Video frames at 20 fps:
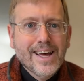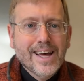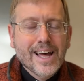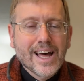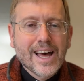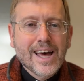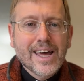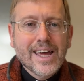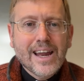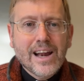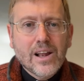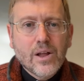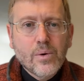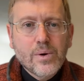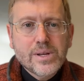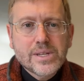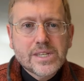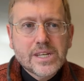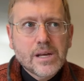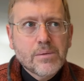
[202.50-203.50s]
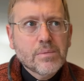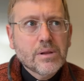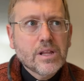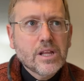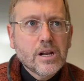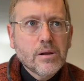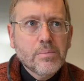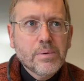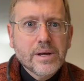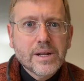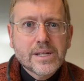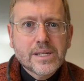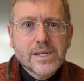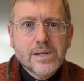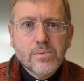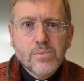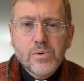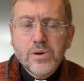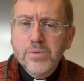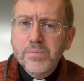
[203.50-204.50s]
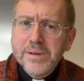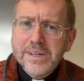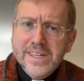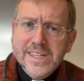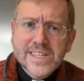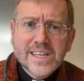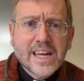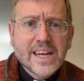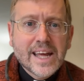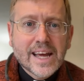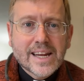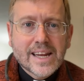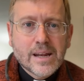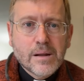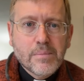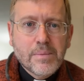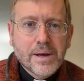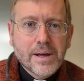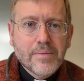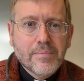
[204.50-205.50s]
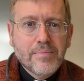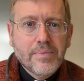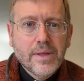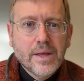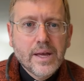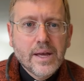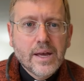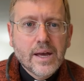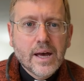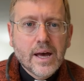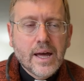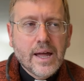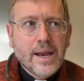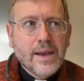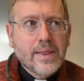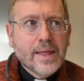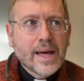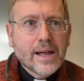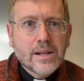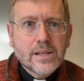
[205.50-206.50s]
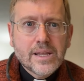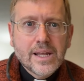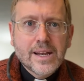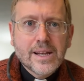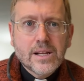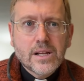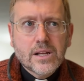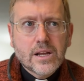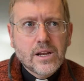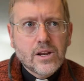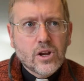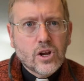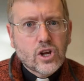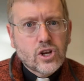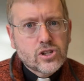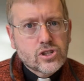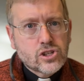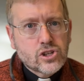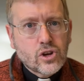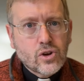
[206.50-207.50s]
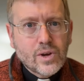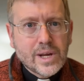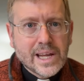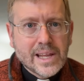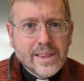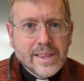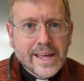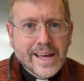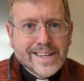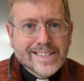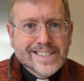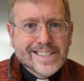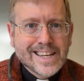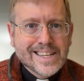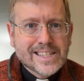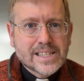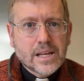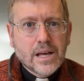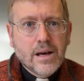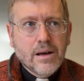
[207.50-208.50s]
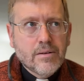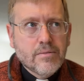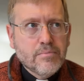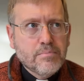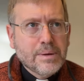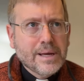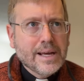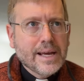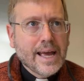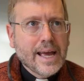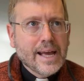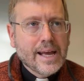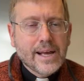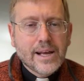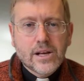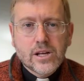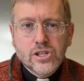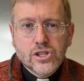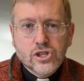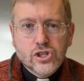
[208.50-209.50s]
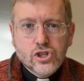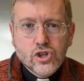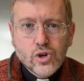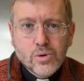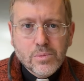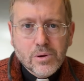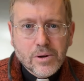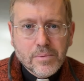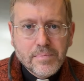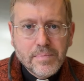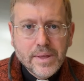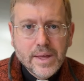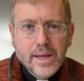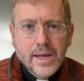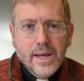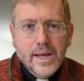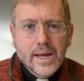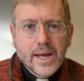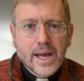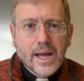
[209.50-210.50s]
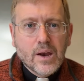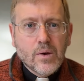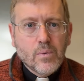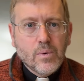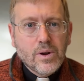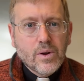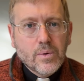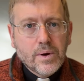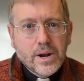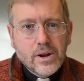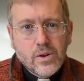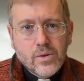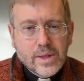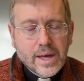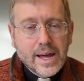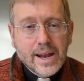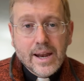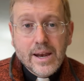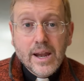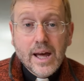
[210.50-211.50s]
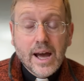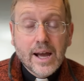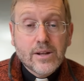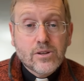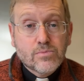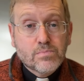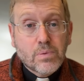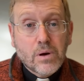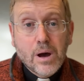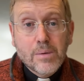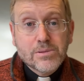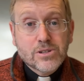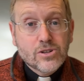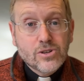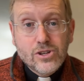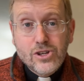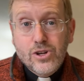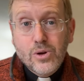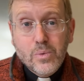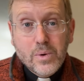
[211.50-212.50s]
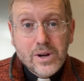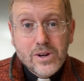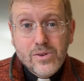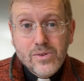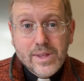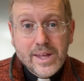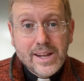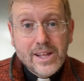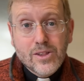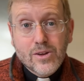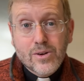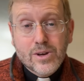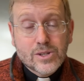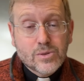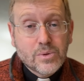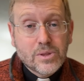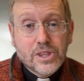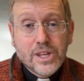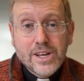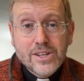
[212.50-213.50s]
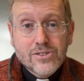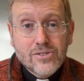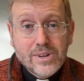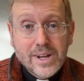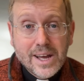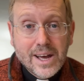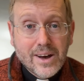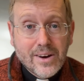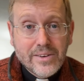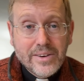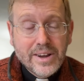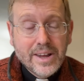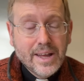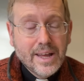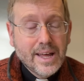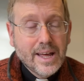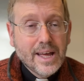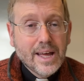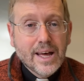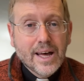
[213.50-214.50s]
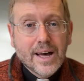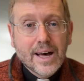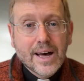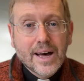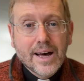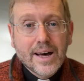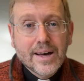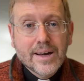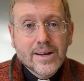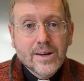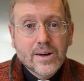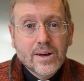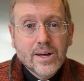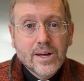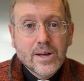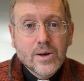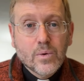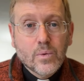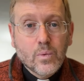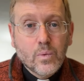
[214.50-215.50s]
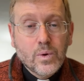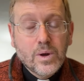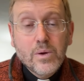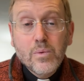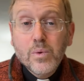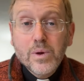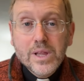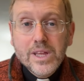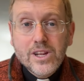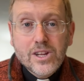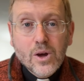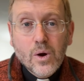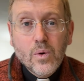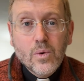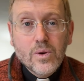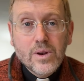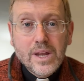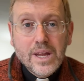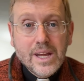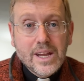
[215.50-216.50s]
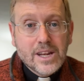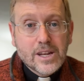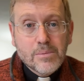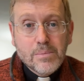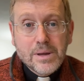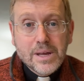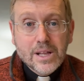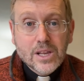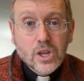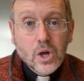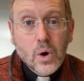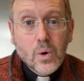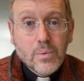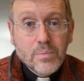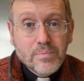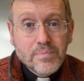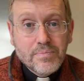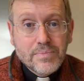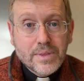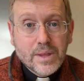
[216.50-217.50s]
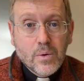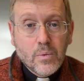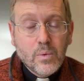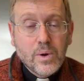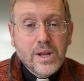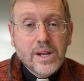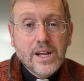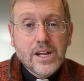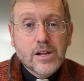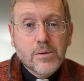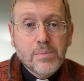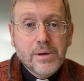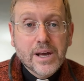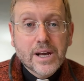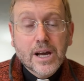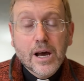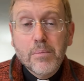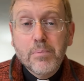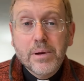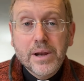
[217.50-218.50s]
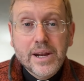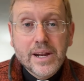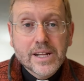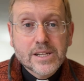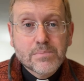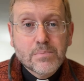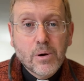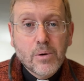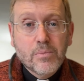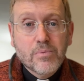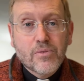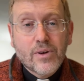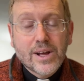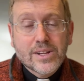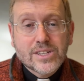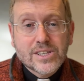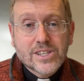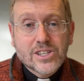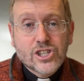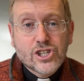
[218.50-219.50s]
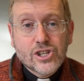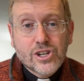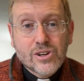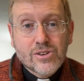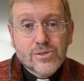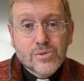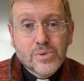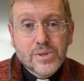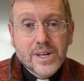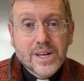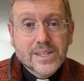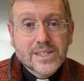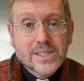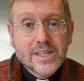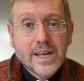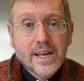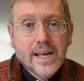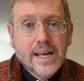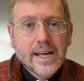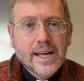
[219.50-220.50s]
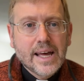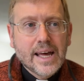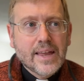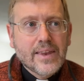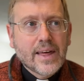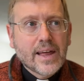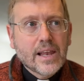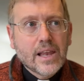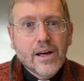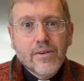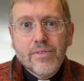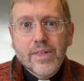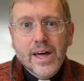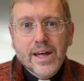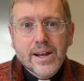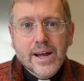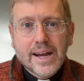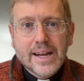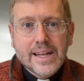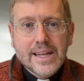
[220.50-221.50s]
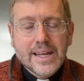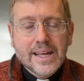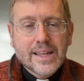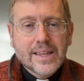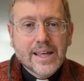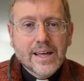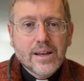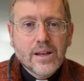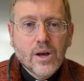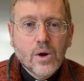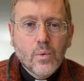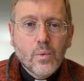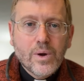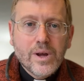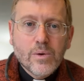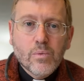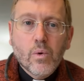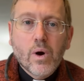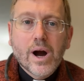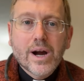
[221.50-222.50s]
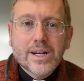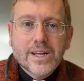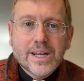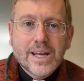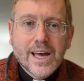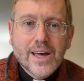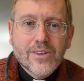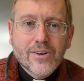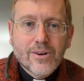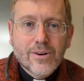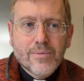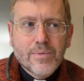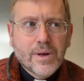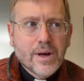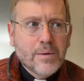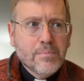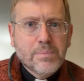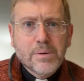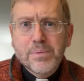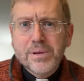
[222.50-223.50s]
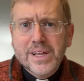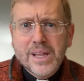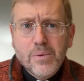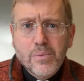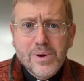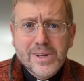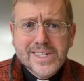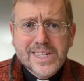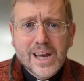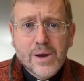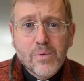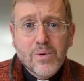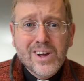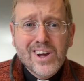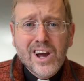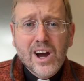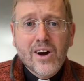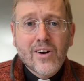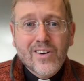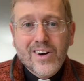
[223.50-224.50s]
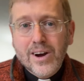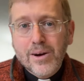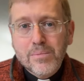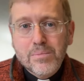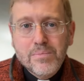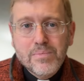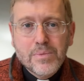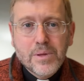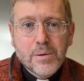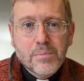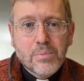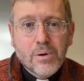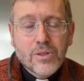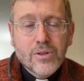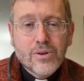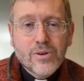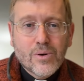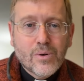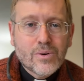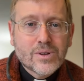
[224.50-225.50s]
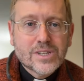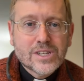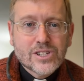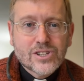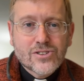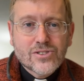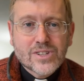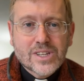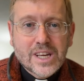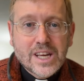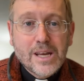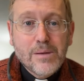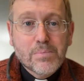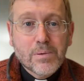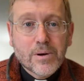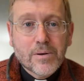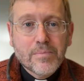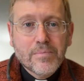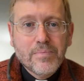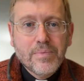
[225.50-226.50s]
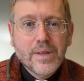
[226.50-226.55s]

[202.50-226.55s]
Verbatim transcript: uh, it'll always seem a little bit, we'll be disconnected a bit. And that then can stir in that sense of being a consumer. And we don't want to do that. And I promise you, you don't want to do that either because when things are down, uh, we really don't need to be alone. We need to be accompanied, as Pope Francis shares with us. And I love that idea that we walk together. Uh, biblically, we say we are our brother or sister's keeper.